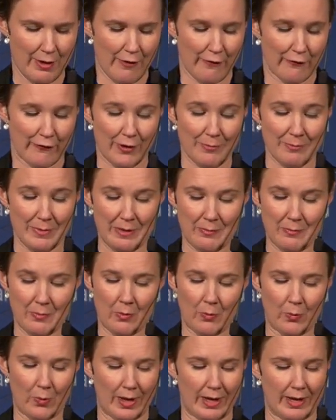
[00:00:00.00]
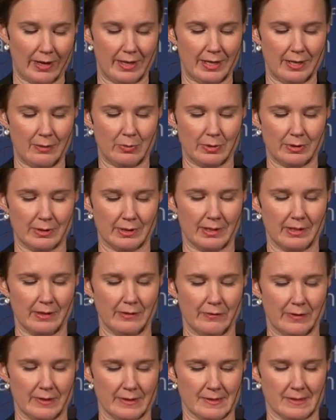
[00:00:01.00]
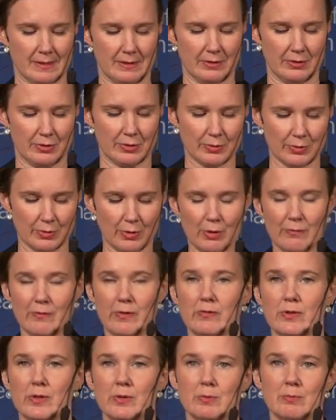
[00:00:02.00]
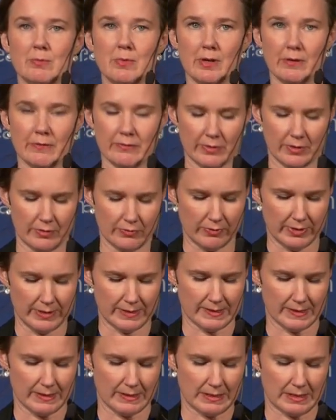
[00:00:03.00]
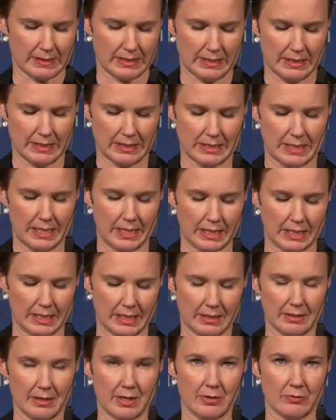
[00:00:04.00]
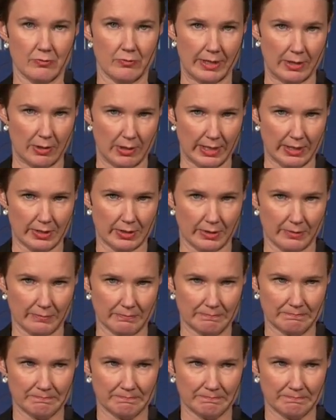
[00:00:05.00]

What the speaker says: from him where he will give us a short overview of recent tech regulation.